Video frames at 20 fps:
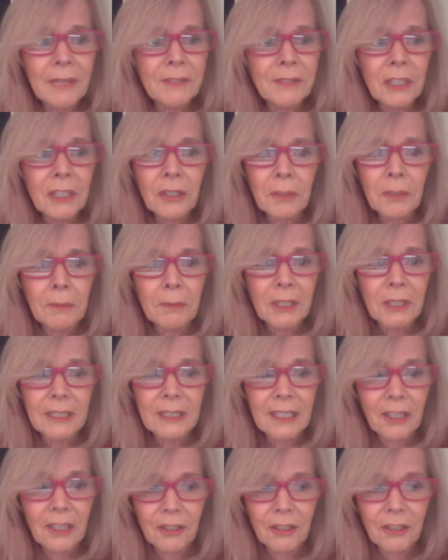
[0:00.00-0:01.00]
We have to look at
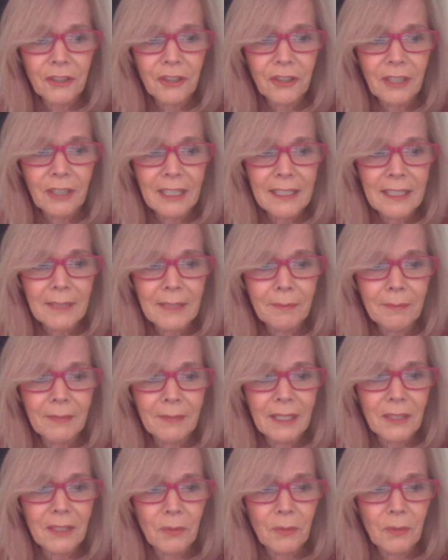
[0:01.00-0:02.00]

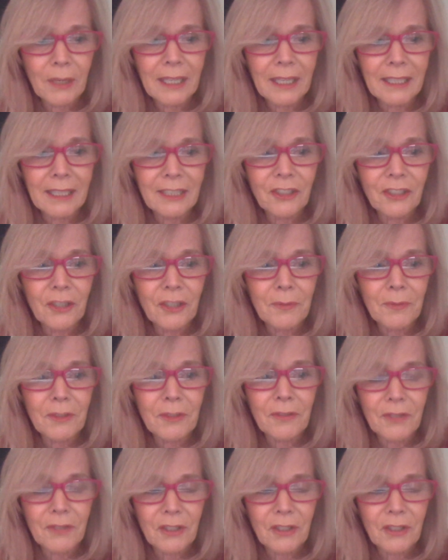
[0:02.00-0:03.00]
multiculturalism as well in
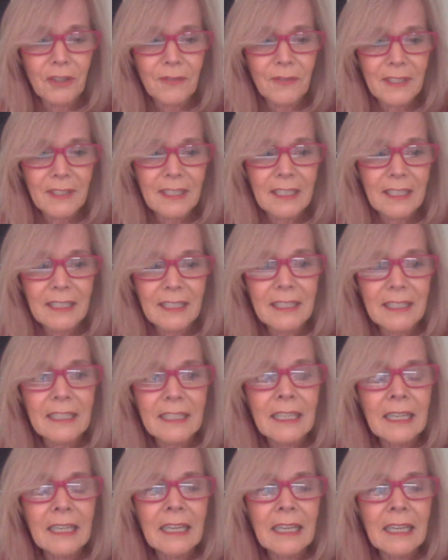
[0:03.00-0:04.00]
terms of
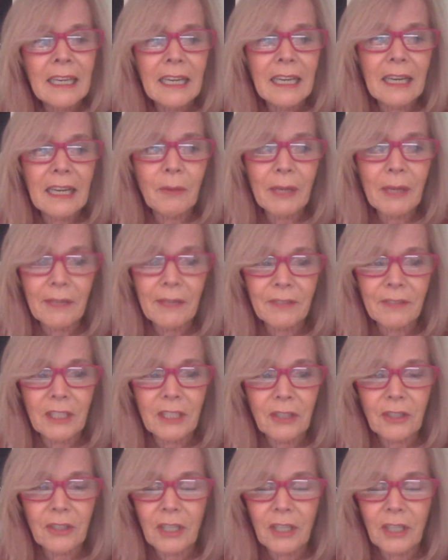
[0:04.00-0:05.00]
services. And we
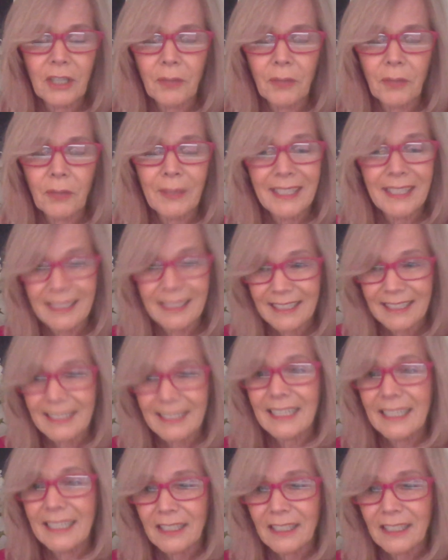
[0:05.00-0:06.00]
have to look at how we can
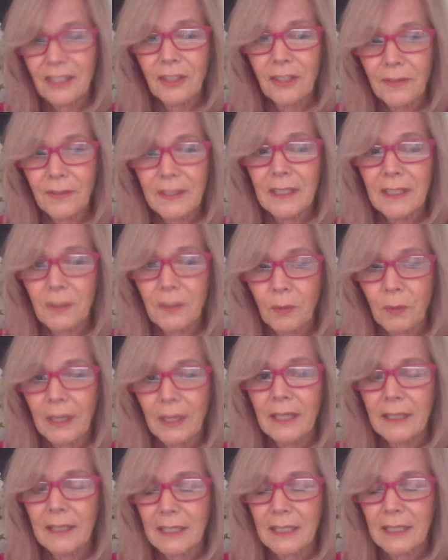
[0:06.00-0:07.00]
design services
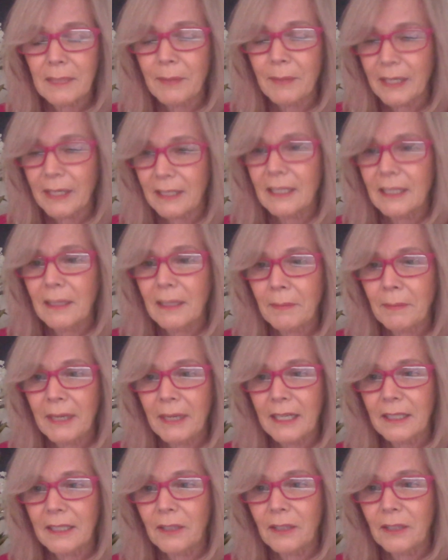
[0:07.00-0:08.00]
well that speak to the
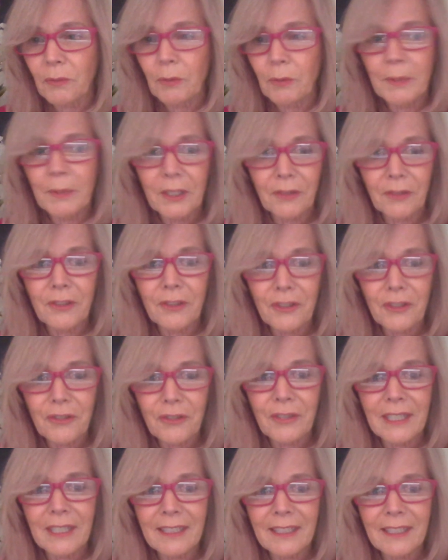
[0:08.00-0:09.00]
man and the woman on the
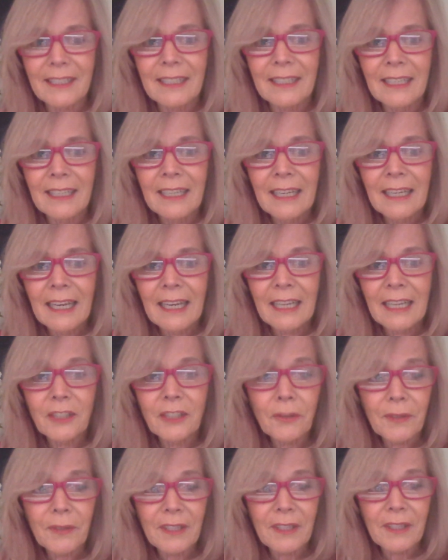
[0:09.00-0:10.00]
street.
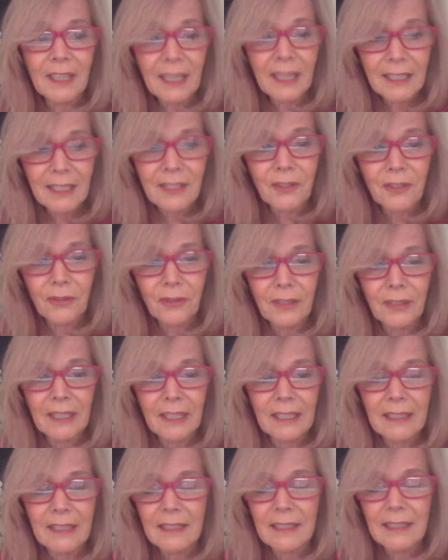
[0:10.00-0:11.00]
And over the last 2
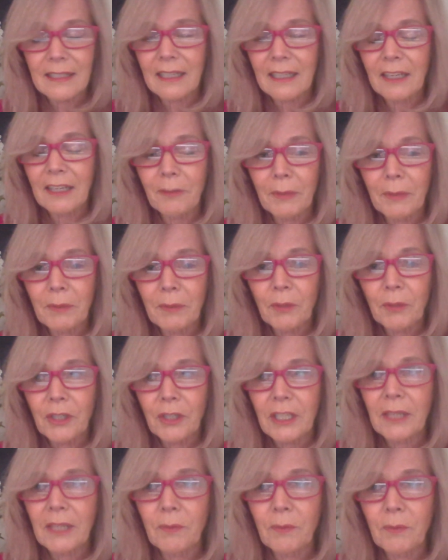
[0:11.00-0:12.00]
years, I've been
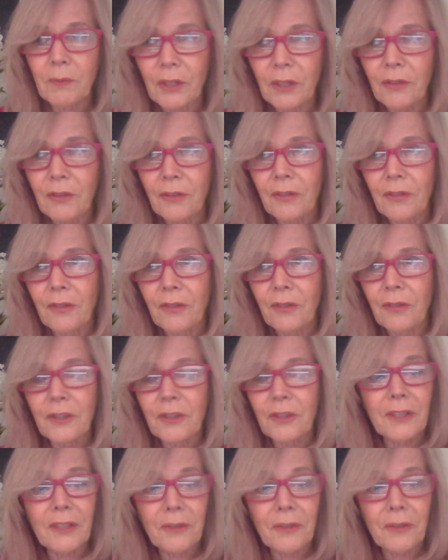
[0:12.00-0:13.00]
working with
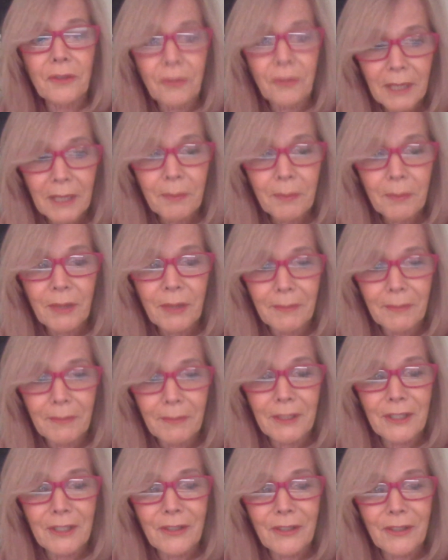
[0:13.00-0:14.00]
33
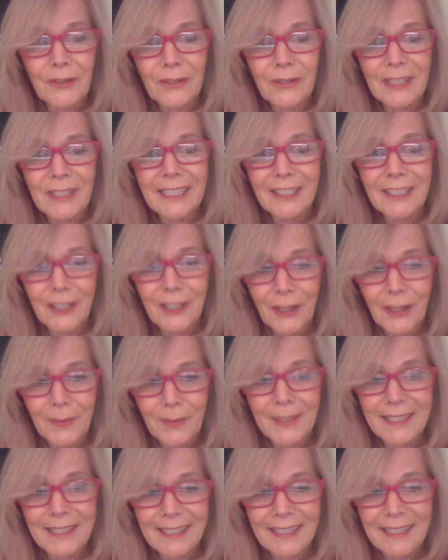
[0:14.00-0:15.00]
primary schools in
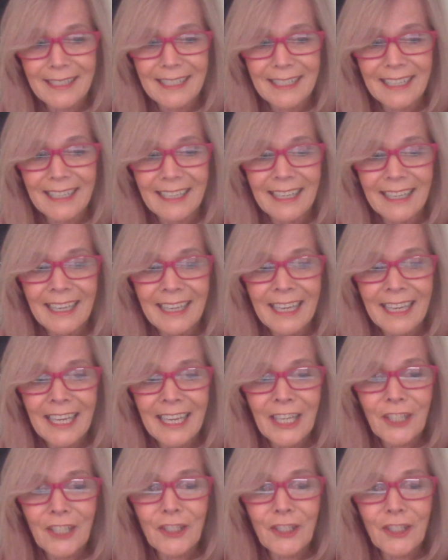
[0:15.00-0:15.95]
Derby City